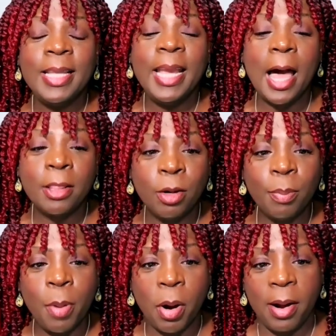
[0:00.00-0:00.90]
The other
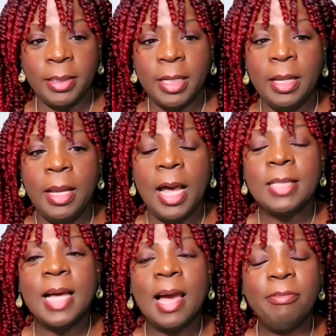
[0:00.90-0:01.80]
part,
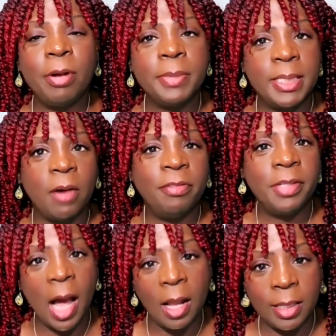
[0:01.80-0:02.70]
aside from self
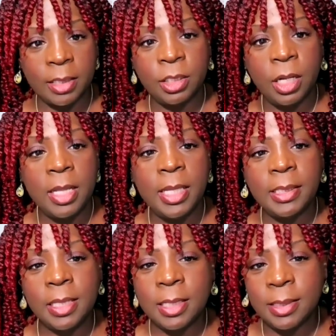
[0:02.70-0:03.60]
knowledge,
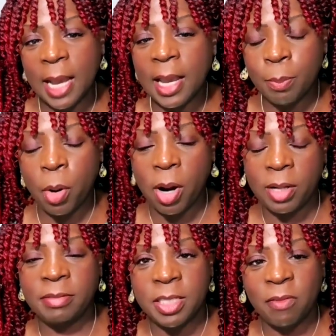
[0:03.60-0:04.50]
the, the second
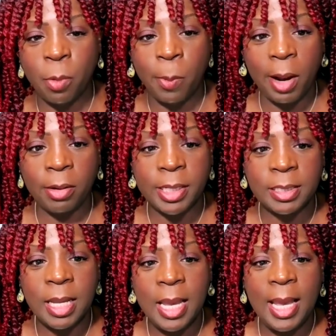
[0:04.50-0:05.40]
part of self
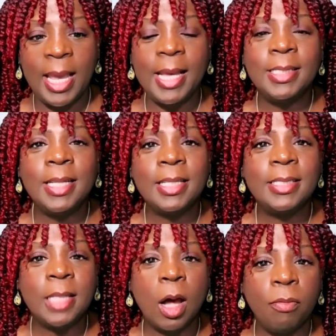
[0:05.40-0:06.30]
awareness is
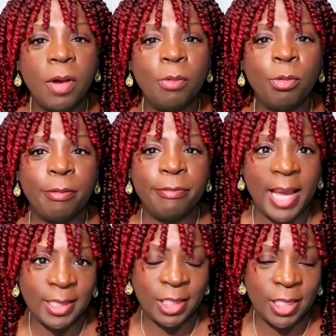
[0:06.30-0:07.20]
self
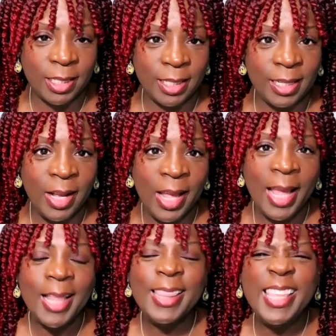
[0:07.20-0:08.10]
reflection.
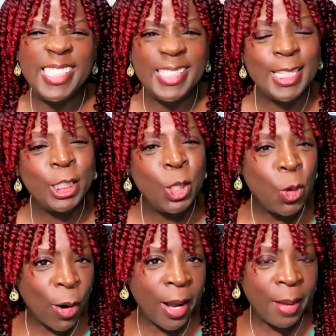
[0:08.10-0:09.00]
This is
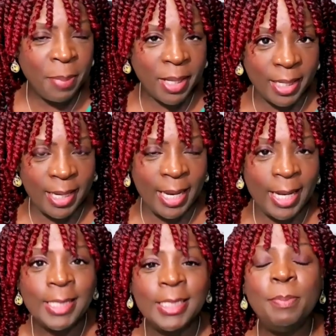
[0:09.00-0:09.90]
your
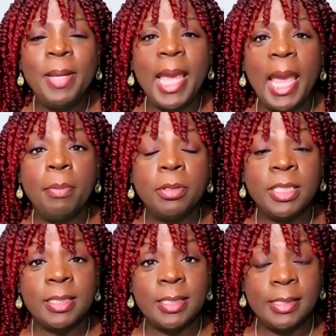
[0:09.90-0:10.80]
ability to be able
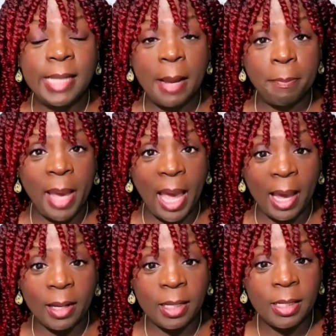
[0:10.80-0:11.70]
to step
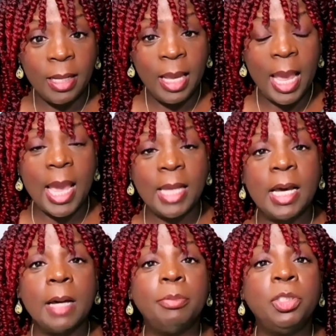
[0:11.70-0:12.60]
back
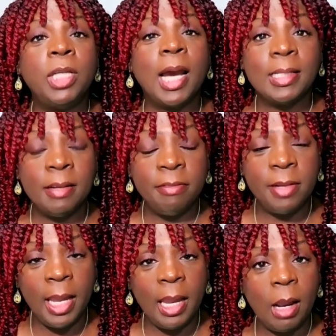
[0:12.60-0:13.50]
and
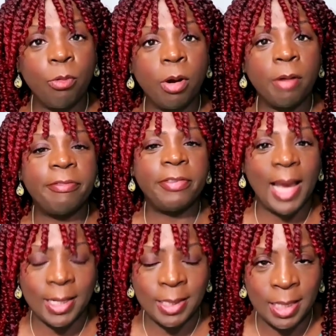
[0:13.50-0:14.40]
objectively
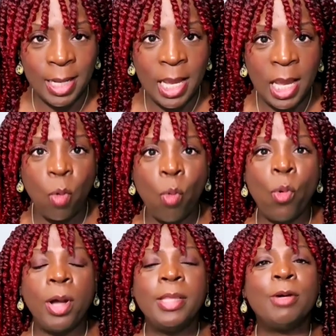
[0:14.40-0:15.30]
reflect
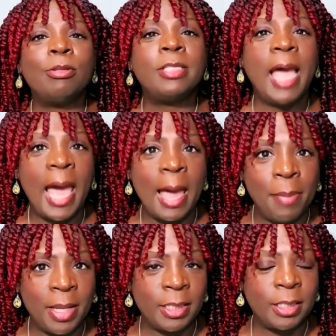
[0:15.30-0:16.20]
on those
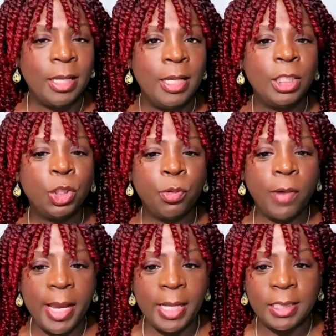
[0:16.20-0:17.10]
habits,
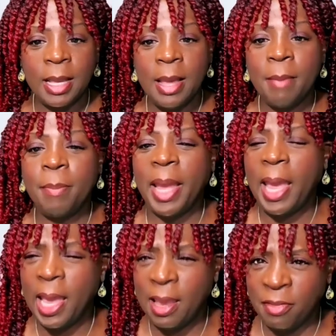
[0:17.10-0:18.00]
traits,
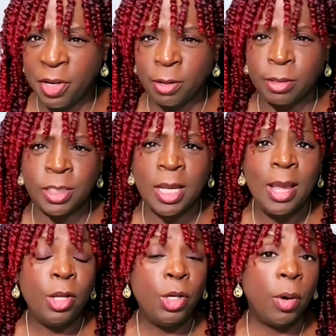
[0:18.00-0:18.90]
behaviors,
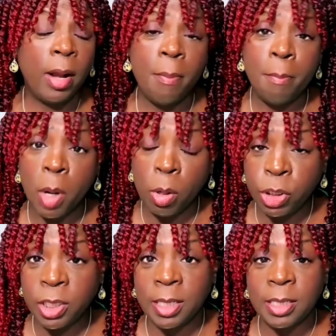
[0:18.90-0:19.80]
your
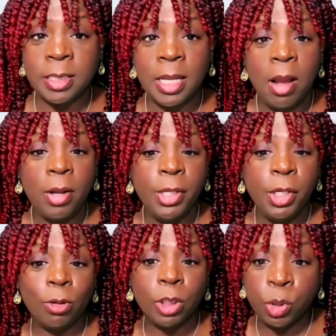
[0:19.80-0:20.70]
emotions,
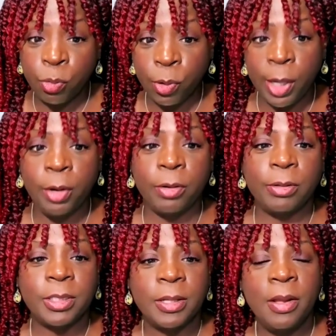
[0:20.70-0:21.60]
your
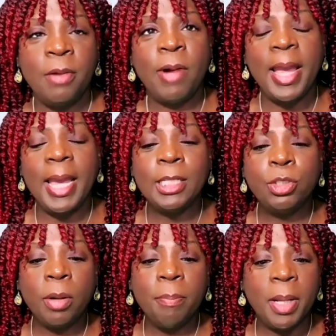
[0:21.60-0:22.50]
triggers, right?
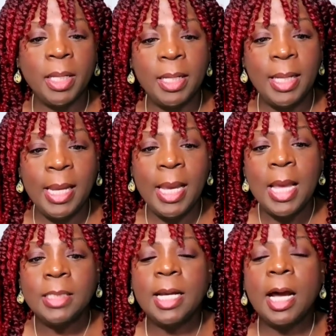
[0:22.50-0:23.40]
It's your ability
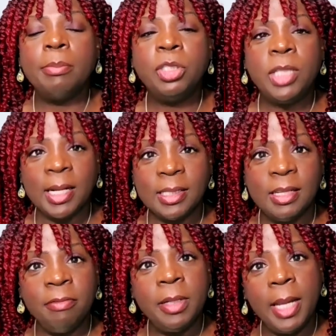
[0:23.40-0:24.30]
to
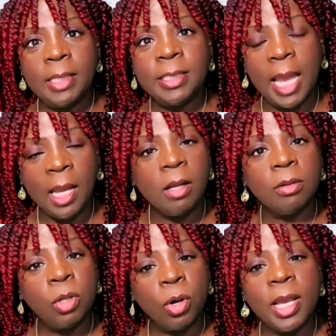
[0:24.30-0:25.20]
objectively take a
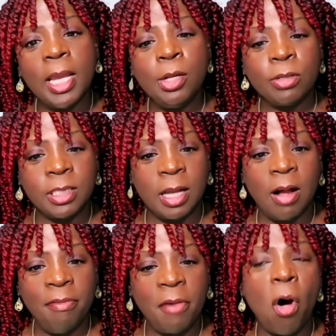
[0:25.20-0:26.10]
look at
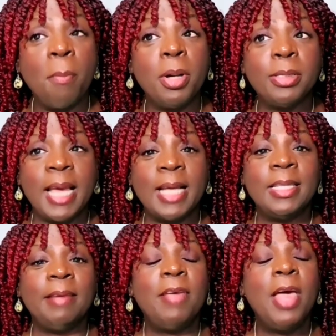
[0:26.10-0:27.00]
yourself almost
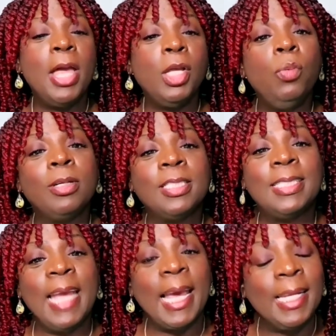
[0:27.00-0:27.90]
as if you were
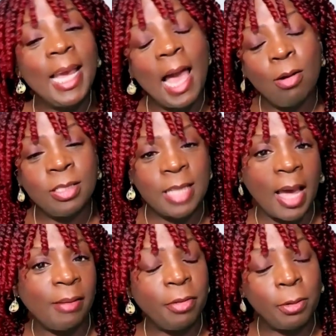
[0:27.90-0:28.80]
standing
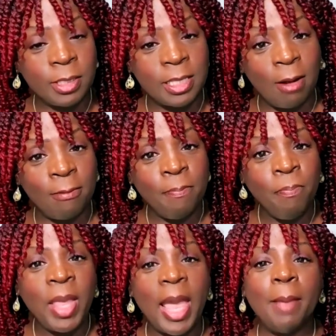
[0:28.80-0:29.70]
outside of yourself
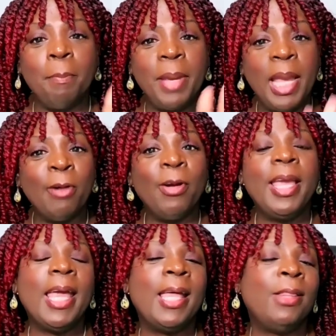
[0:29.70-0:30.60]
and
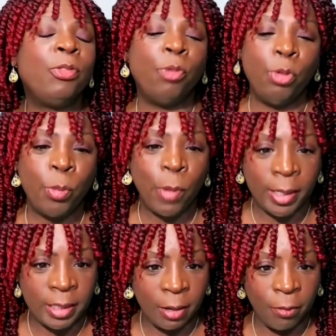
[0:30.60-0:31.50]
peering in through the
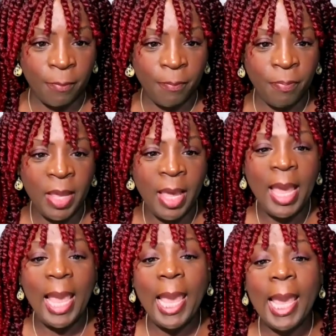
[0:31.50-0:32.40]
window.
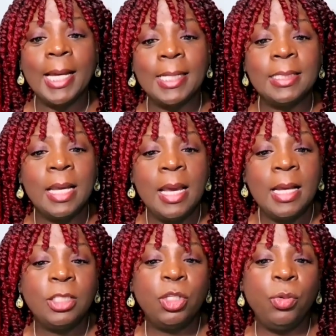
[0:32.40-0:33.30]
And
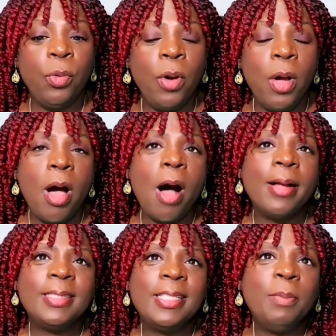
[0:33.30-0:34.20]
to
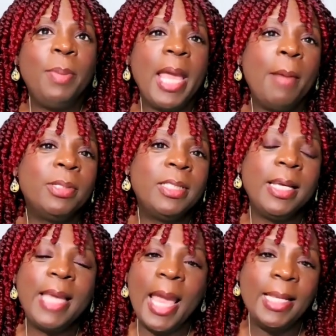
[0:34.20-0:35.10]
to be able
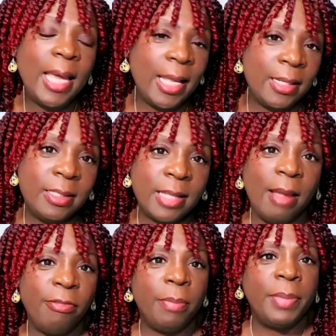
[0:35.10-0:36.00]
to gain
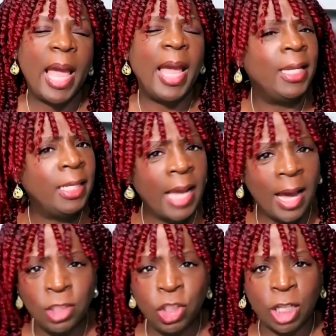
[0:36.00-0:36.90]
insight from that in a
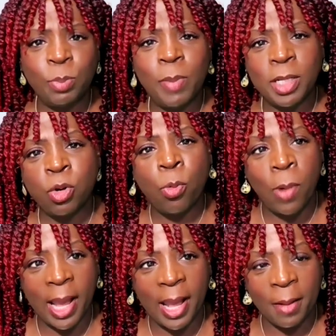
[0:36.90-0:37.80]
non-judgmental
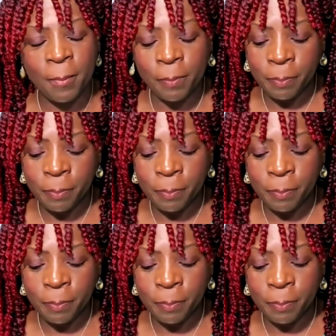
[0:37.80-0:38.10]
way.